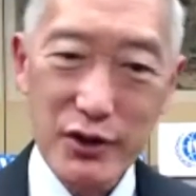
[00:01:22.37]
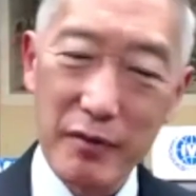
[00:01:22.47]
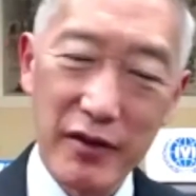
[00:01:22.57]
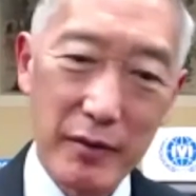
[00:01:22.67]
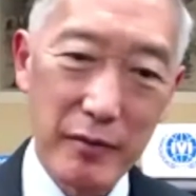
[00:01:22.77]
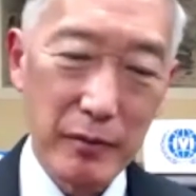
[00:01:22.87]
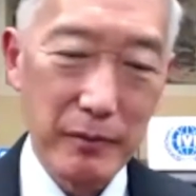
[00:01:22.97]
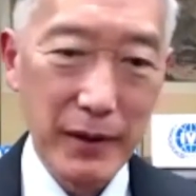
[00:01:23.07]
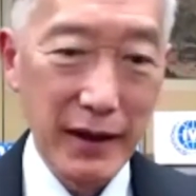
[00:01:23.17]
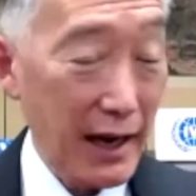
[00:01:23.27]
some of them
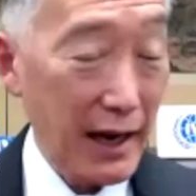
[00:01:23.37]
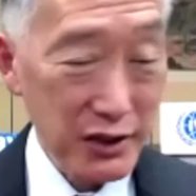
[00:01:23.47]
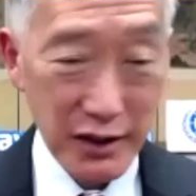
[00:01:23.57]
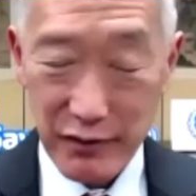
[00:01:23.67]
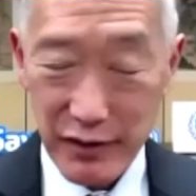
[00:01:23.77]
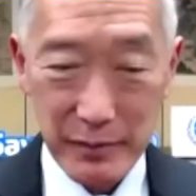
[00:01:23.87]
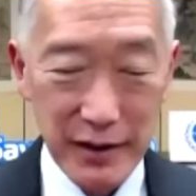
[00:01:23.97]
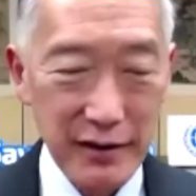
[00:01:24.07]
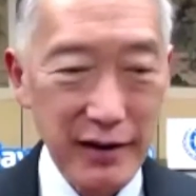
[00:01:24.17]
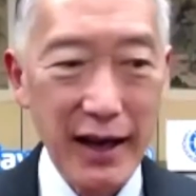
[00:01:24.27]
are being actually
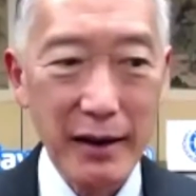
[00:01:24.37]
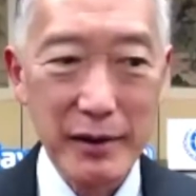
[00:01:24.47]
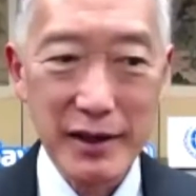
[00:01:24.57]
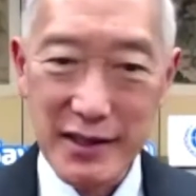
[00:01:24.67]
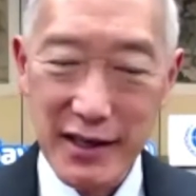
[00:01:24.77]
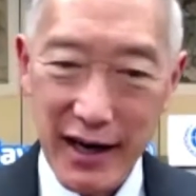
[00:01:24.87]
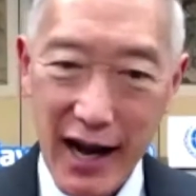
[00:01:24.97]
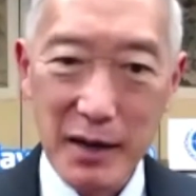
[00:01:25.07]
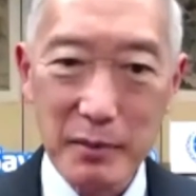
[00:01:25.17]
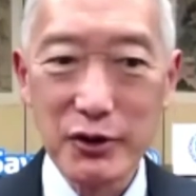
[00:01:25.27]
developed in the lab and tested in
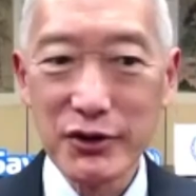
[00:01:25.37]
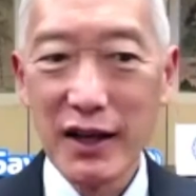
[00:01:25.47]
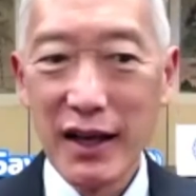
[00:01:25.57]
animals.